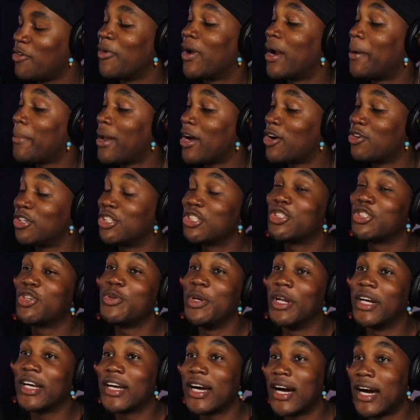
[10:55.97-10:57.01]
Well, I'm not gonna show
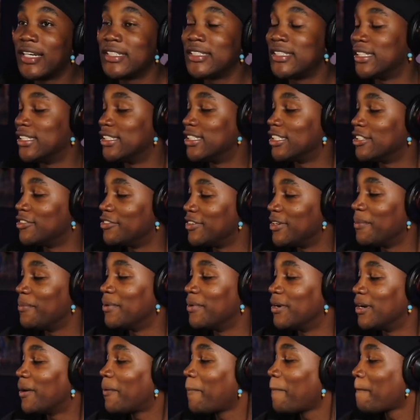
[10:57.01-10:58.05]
you the contents of it,
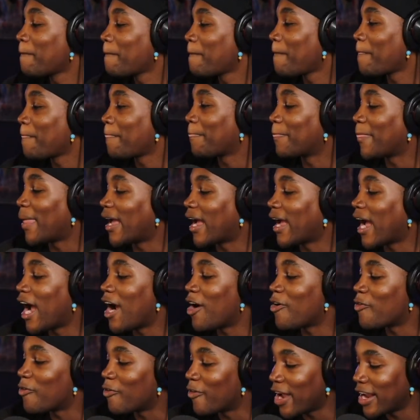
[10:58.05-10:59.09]
but like
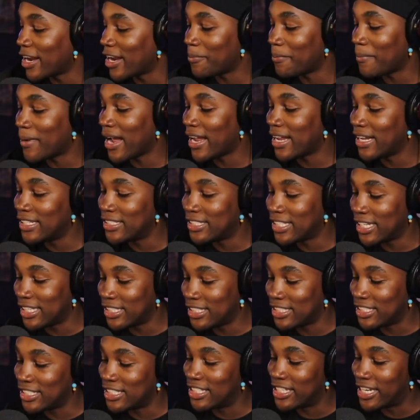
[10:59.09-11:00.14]
I write my
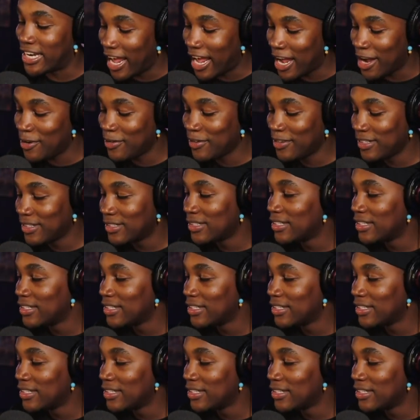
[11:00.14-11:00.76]
intentions down.